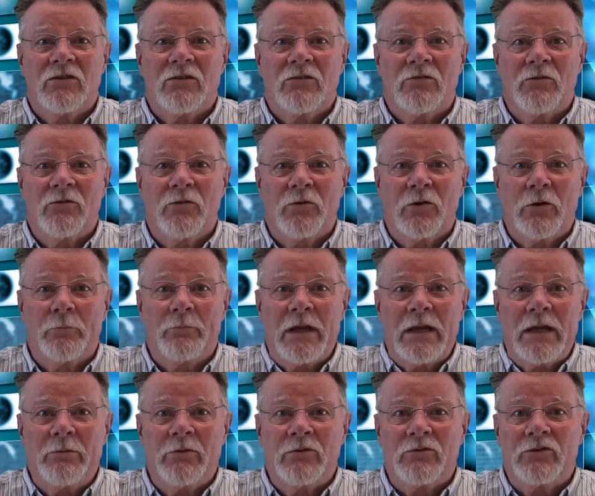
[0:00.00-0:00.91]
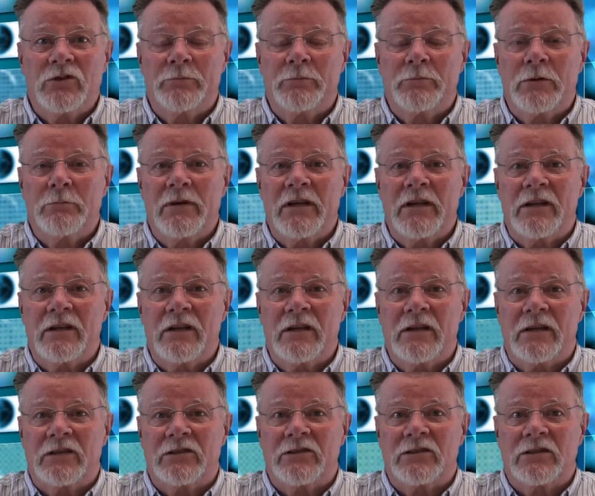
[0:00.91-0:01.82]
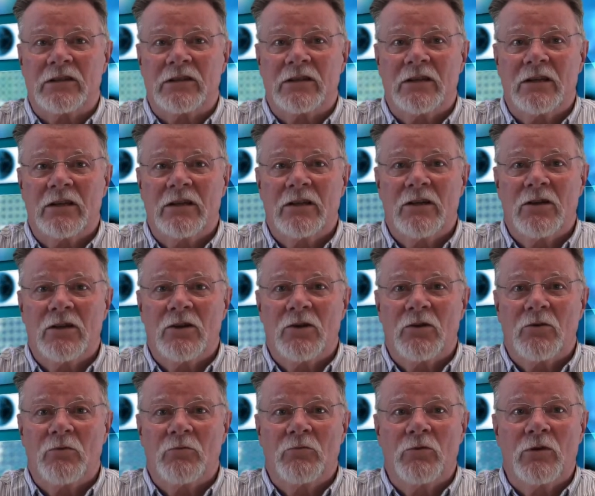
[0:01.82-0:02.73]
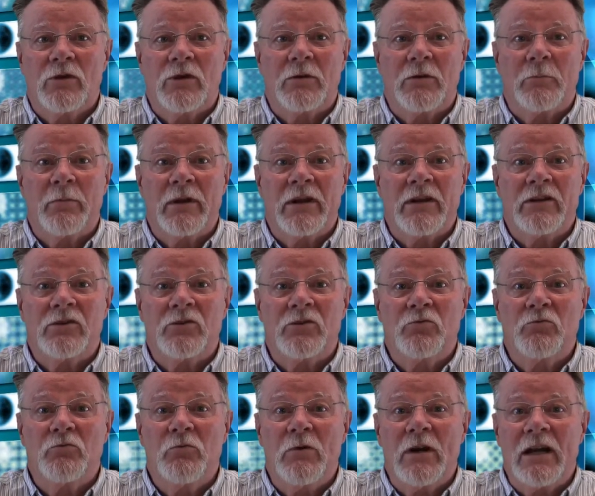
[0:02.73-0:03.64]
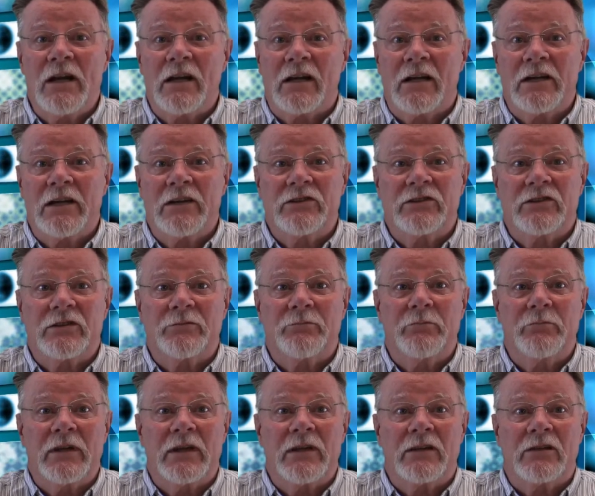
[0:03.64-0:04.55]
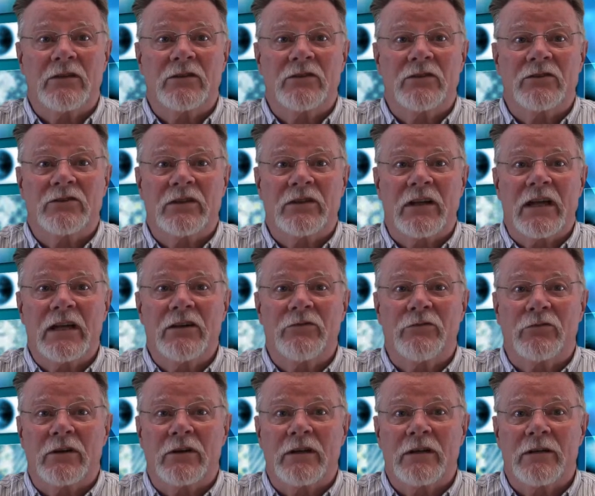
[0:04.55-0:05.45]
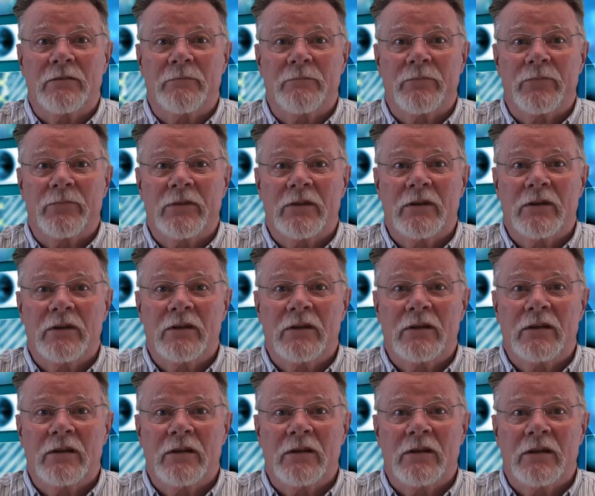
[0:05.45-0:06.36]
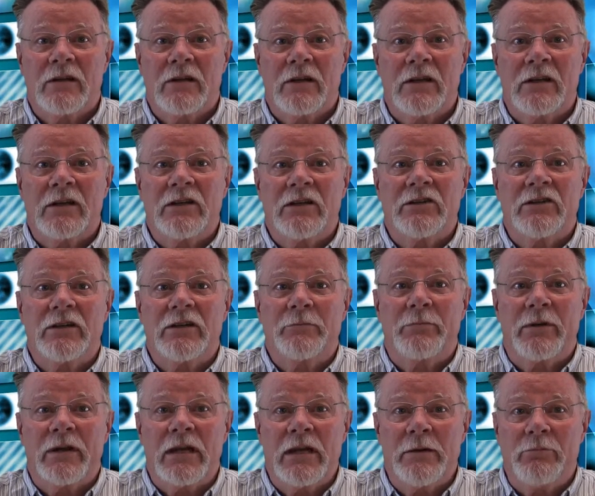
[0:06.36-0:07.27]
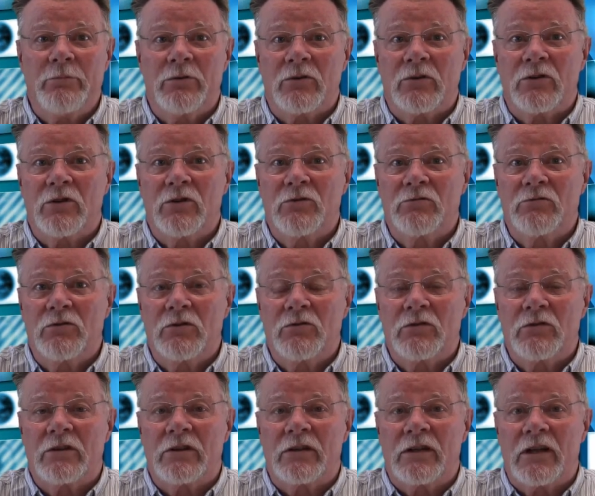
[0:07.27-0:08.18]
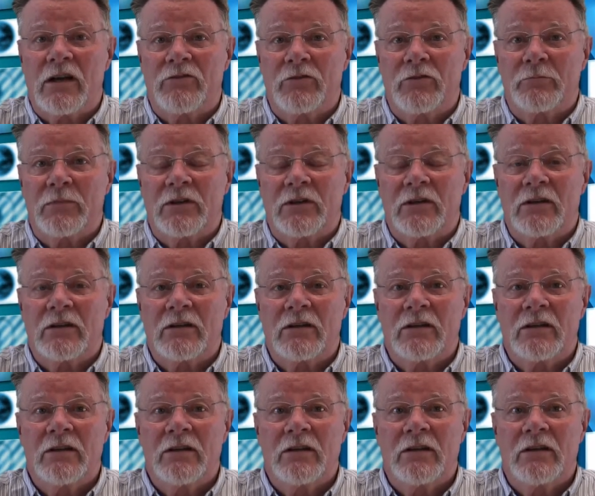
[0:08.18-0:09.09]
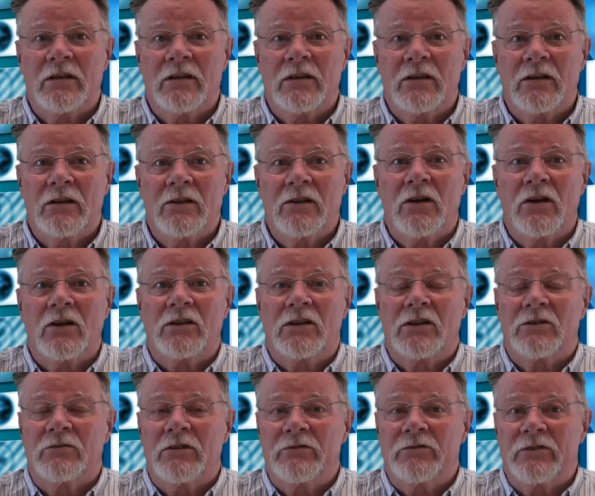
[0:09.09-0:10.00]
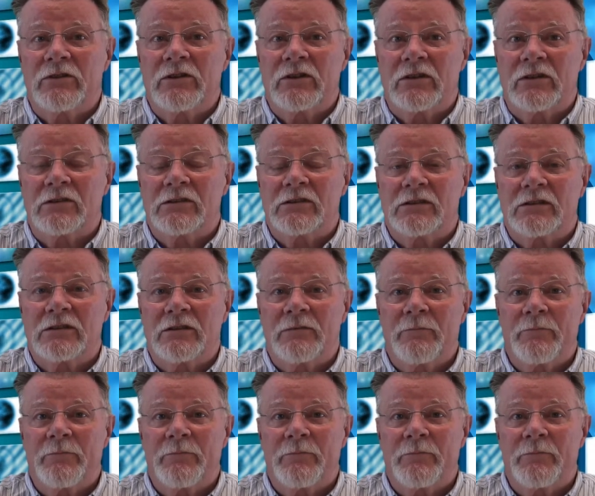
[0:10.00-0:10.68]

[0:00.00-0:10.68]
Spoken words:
For a people to permit this would be to willingly submit to slavery. It is the people who rule the government, not the reverse.